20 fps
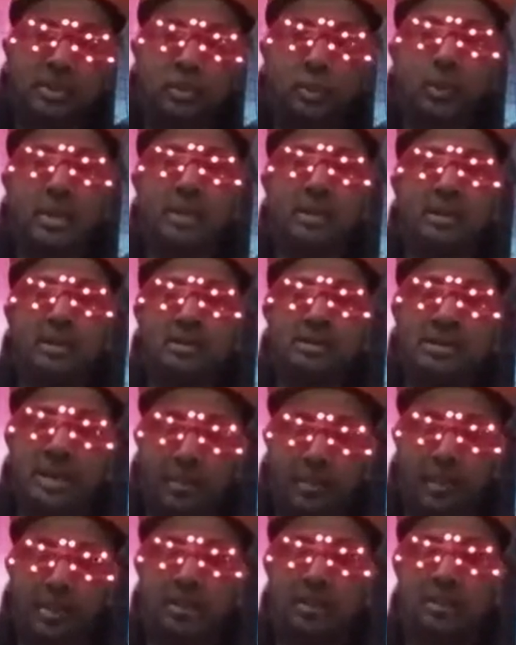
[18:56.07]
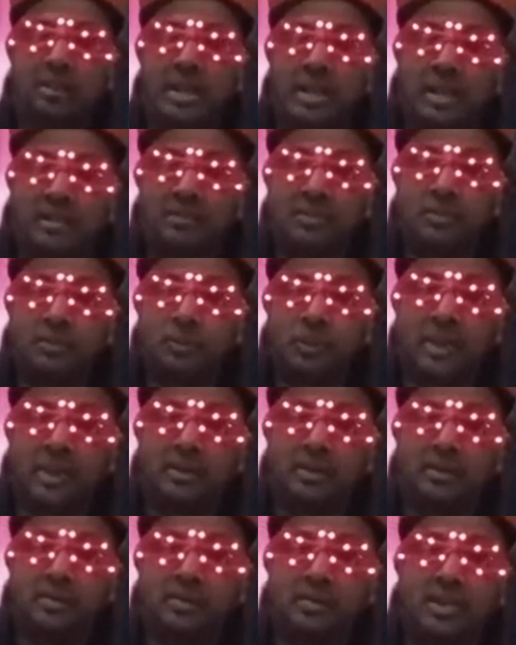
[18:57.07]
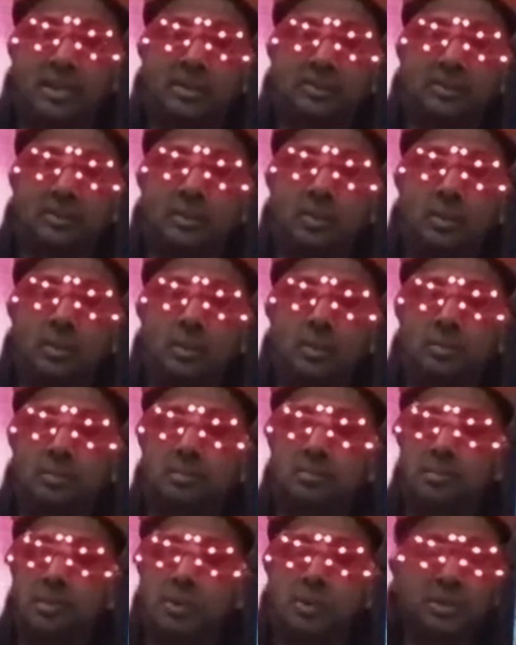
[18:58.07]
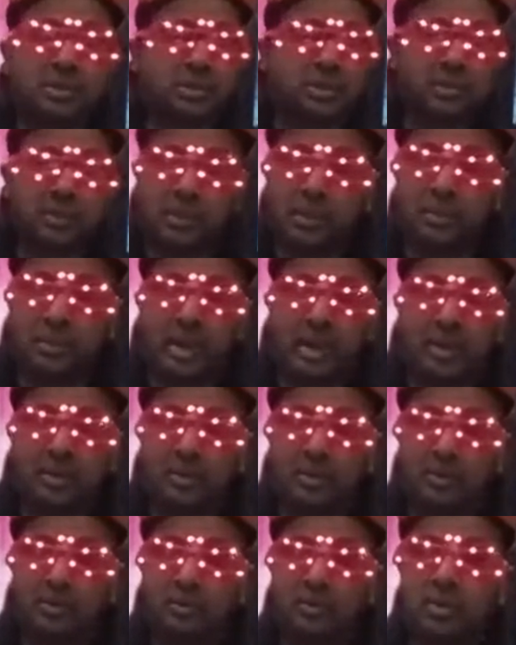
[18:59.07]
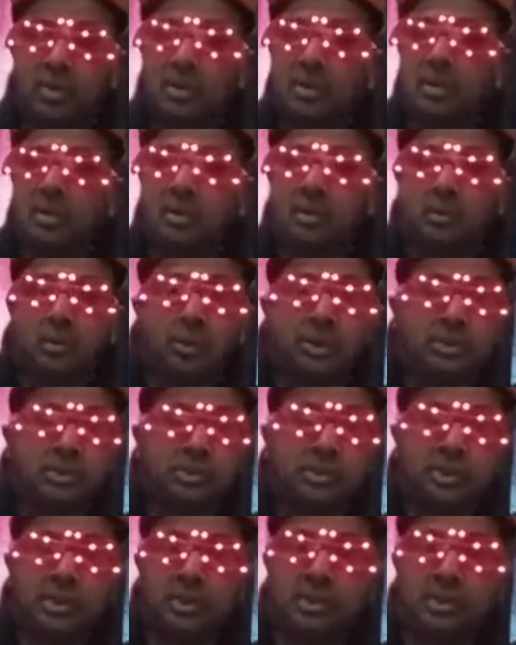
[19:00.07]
between a double Elvis record set, so it turned into 3 records, which